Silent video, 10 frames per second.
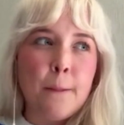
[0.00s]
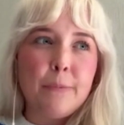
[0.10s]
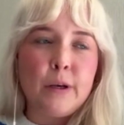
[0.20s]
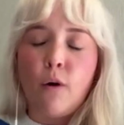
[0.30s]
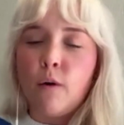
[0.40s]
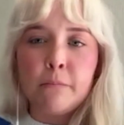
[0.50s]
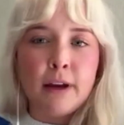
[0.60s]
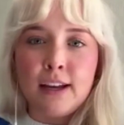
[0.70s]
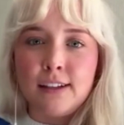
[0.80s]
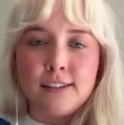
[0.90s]
growing
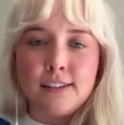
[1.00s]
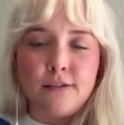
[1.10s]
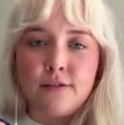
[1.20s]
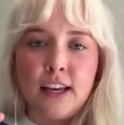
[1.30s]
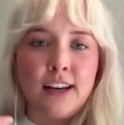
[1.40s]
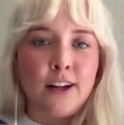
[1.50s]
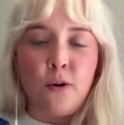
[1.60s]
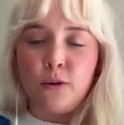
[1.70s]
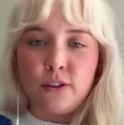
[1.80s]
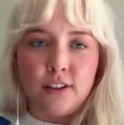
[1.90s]
pains of getting
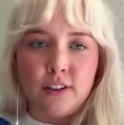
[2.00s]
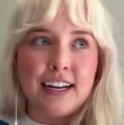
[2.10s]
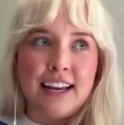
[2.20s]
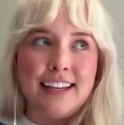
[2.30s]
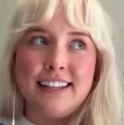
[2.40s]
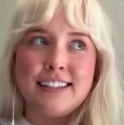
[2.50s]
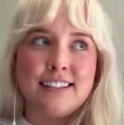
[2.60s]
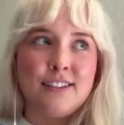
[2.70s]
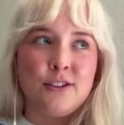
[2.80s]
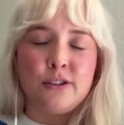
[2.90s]
older and
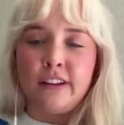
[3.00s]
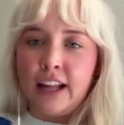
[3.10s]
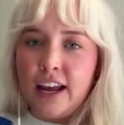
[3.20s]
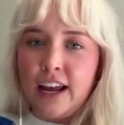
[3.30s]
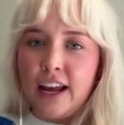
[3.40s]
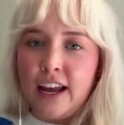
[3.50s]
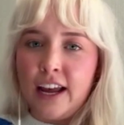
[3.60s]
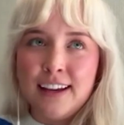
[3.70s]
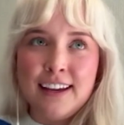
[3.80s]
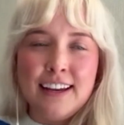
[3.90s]
just
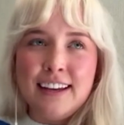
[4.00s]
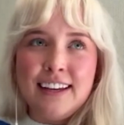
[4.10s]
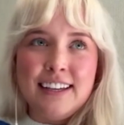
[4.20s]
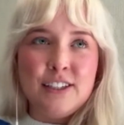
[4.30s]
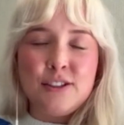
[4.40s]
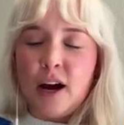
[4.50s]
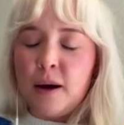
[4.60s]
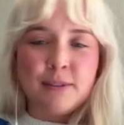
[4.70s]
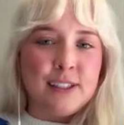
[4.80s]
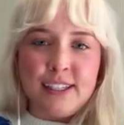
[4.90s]
life's just
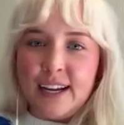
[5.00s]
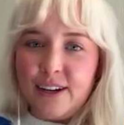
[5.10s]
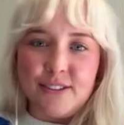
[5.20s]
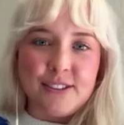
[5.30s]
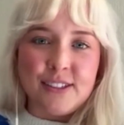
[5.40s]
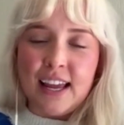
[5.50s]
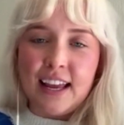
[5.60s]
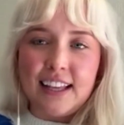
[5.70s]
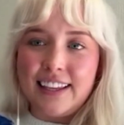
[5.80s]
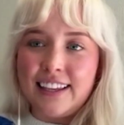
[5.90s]
ups and downs.
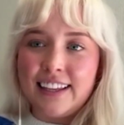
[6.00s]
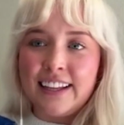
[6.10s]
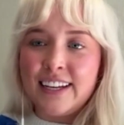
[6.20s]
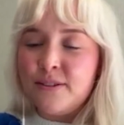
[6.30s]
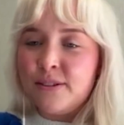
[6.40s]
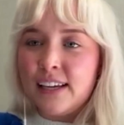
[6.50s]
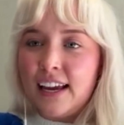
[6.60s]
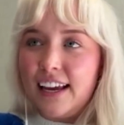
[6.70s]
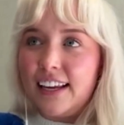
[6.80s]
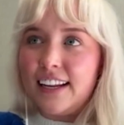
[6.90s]
And like you
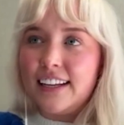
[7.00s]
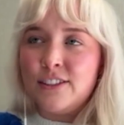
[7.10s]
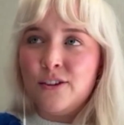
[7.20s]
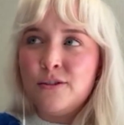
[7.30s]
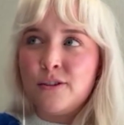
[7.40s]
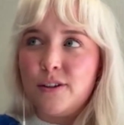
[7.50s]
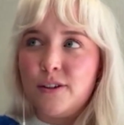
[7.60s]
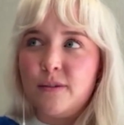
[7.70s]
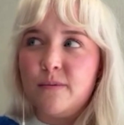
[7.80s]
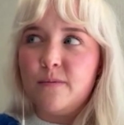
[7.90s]
said,
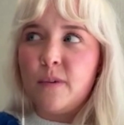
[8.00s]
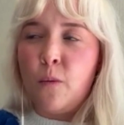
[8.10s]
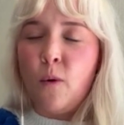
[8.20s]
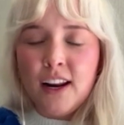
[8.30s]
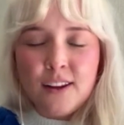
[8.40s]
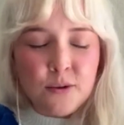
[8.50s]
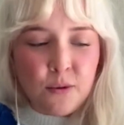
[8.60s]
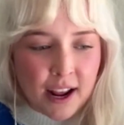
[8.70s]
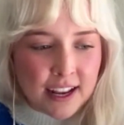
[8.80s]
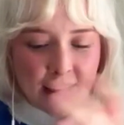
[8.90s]
I wanted to
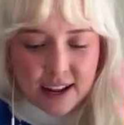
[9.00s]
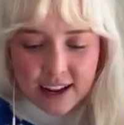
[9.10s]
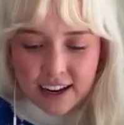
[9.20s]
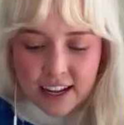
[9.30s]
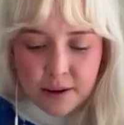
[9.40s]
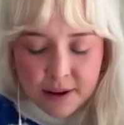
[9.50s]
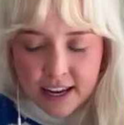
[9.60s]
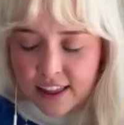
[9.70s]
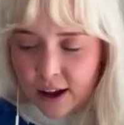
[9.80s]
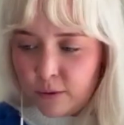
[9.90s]
write an
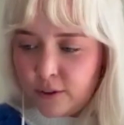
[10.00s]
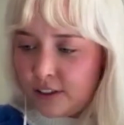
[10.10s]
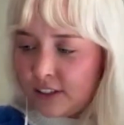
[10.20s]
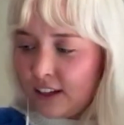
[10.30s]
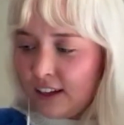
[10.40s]
EP that was